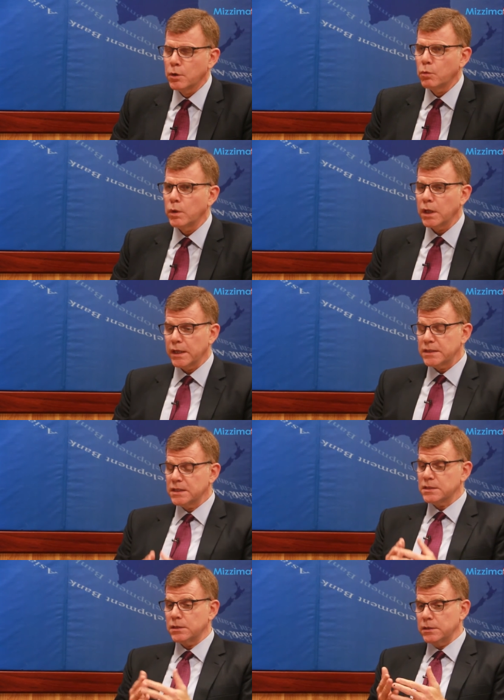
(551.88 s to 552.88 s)
Well, I
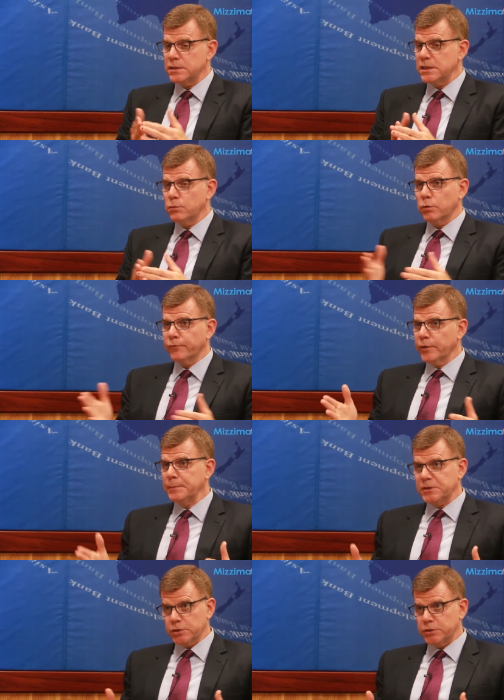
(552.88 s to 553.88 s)
think that indeed we're very
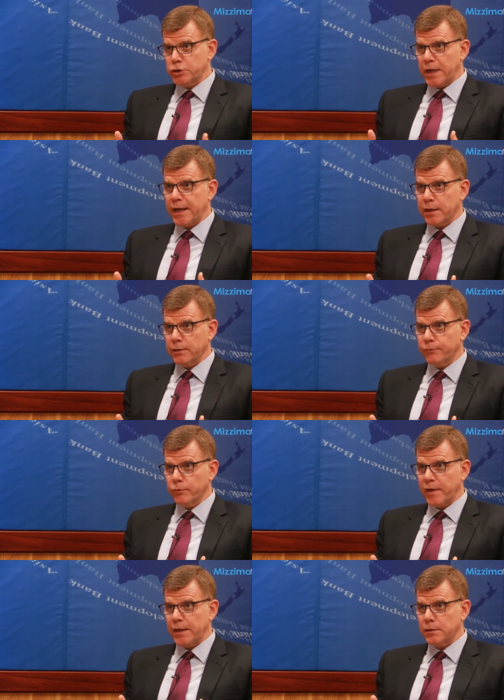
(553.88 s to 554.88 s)
much on track
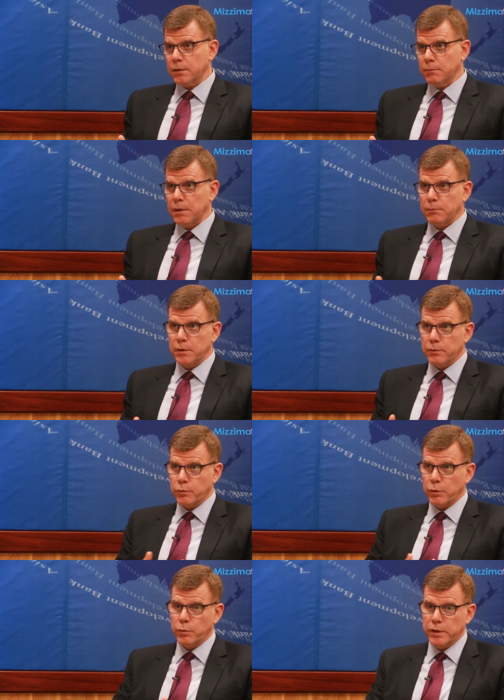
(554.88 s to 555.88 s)
for that commitment,
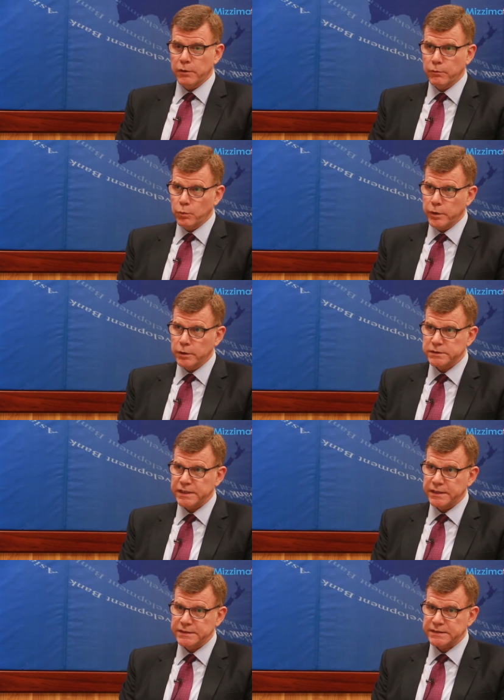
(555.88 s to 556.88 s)
that we are, we are
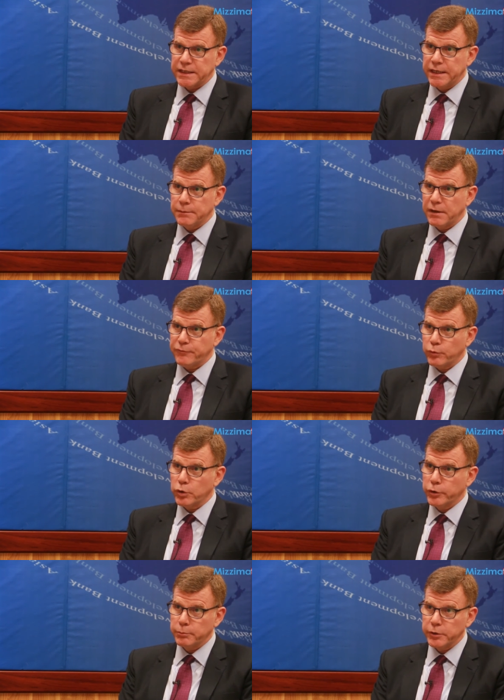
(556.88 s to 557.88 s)
setting aside about
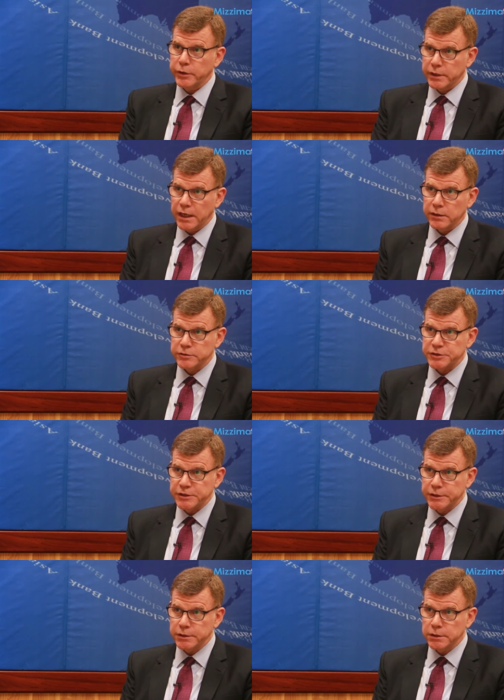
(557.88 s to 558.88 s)
$400 million a
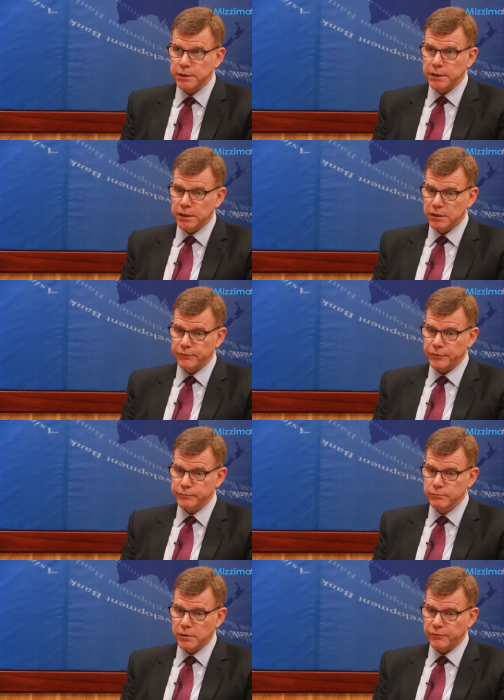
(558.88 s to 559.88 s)
year of
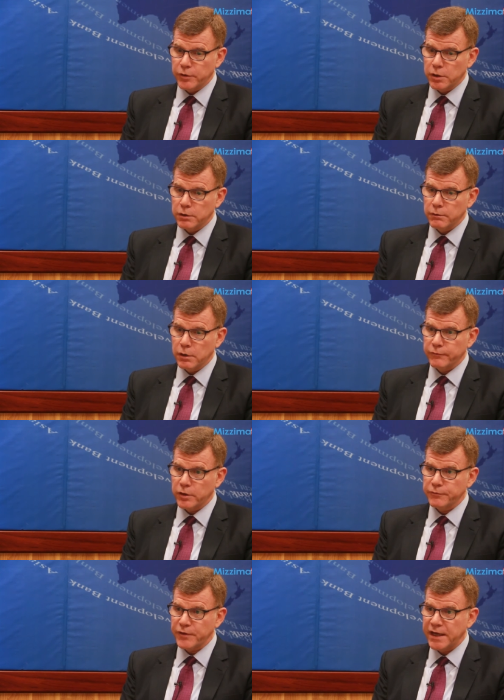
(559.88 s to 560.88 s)
of our, of
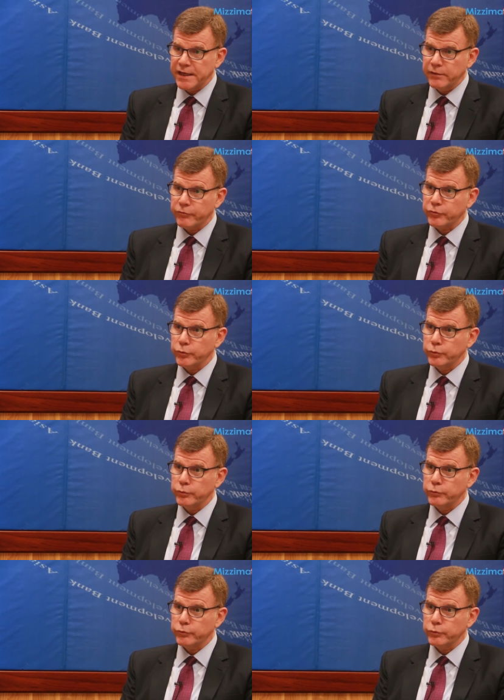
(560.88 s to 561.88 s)
our finance
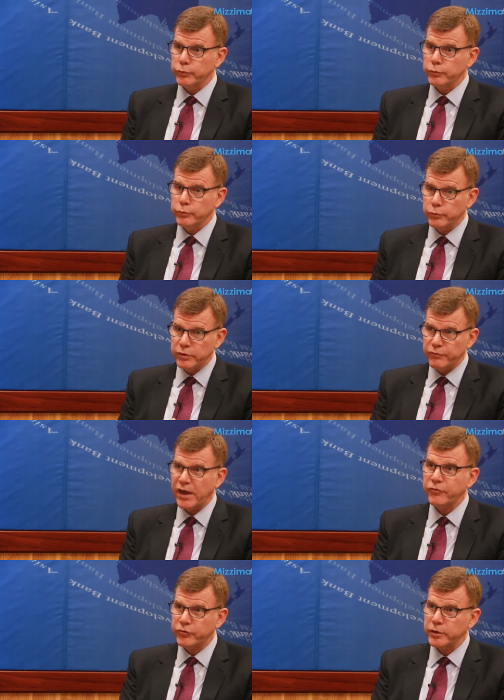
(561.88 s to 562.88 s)
to, to
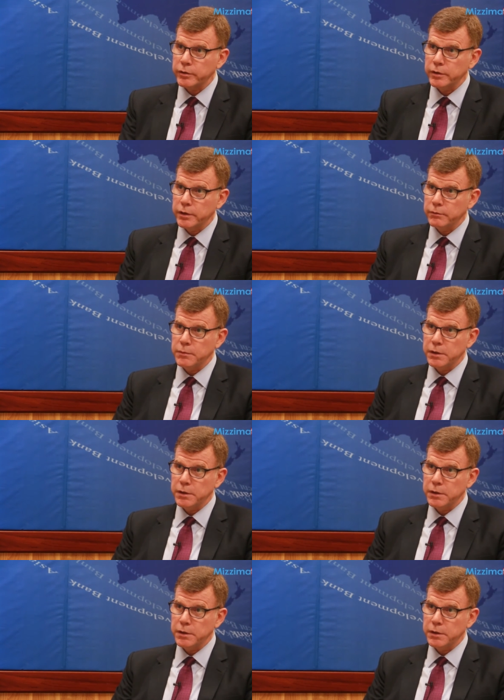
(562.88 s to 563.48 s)
invest in, in,